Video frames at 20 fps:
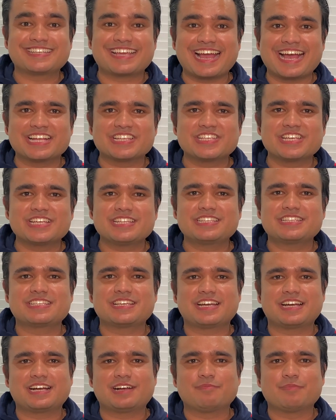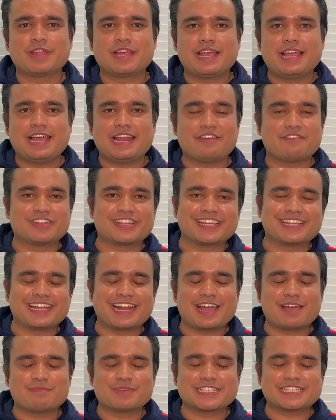gadgets, uh, and everything
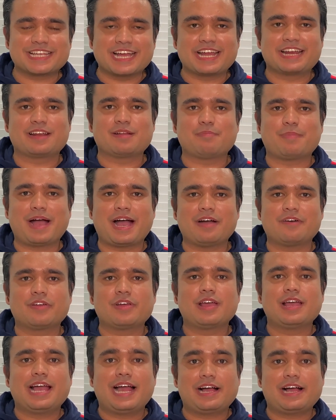that I'm excited about.